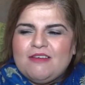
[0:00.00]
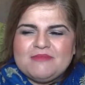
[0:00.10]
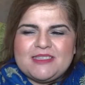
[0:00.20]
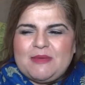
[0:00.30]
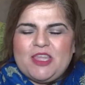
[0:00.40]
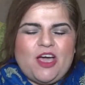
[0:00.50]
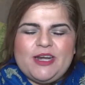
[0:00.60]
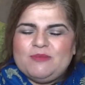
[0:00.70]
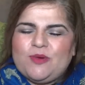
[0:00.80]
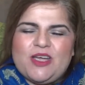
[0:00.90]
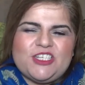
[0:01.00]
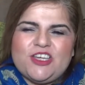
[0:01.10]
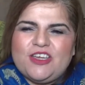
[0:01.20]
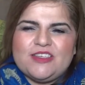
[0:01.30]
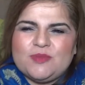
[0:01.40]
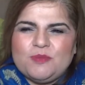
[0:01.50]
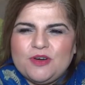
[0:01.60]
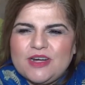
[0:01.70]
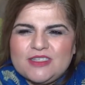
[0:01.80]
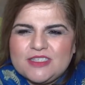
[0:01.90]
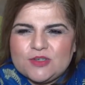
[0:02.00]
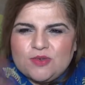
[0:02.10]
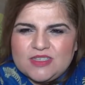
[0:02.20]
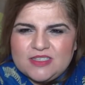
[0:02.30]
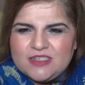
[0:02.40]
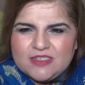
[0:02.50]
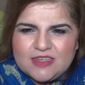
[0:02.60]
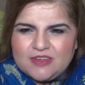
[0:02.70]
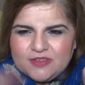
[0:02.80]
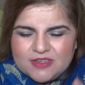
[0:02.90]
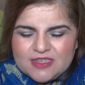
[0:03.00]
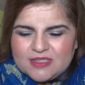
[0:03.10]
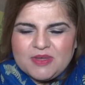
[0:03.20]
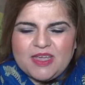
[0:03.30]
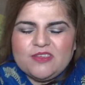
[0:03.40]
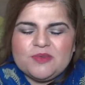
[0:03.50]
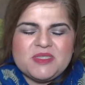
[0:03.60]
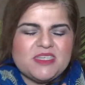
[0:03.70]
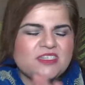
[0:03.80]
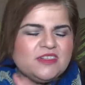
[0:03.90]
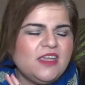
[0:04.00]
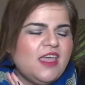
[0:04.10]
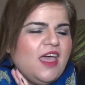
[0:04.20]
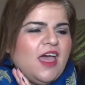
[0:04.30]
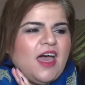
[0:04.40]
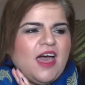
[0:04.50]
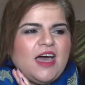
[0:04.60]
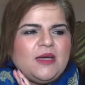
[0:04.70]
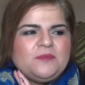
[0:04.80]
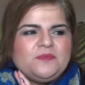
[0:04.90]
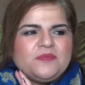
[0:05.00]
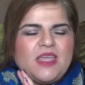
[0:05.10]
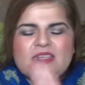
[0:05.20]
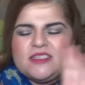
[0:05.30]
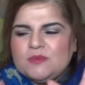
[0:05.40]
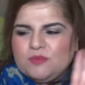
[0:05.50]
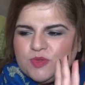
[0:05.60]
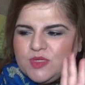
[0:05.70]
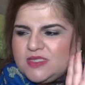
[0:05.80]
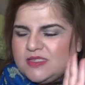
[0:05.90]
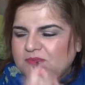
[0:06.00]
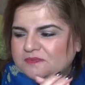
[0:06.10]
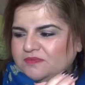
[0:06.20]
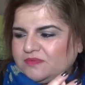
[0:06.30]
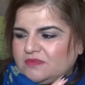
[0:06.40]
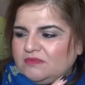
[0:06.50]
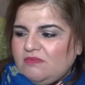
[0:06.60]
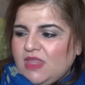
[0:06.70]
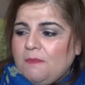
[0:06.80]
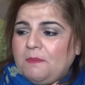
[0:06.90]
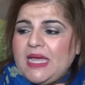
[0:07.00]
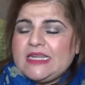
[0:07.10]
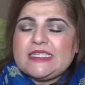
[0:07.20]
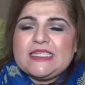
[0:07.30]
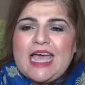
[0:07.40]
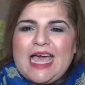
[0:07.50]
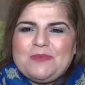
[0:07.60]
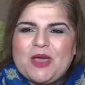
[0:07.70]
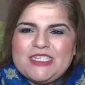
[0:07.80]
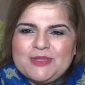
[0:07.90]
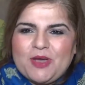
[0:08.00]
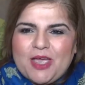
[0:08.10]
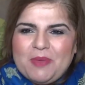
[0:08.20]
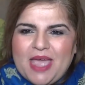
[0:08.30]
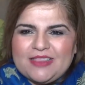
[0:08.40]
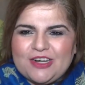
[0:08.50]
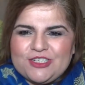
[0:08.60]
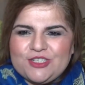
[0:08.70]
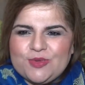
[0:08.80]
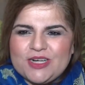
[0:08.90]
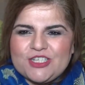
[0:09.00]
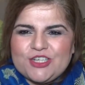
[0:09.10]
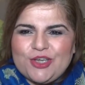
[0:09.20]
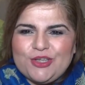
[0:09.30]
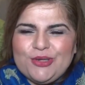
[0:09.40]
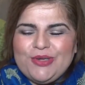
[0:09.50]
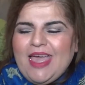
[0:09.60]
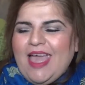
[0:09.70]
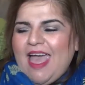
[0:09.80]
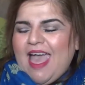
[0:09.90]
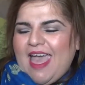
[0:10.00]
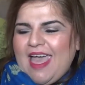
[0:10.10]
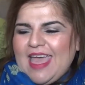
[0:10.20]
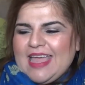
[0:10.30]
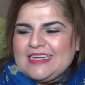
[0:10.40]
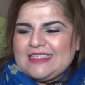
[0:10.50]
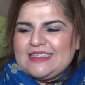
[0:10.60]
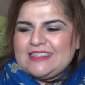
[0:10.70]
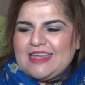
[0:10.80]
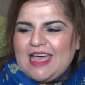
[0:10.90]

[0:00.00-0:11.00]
Some of the items I won't show you because boring, is just cross-stitch stuff, because that's my other obsession, and some books. But I did buy a bag that I do want to show you, and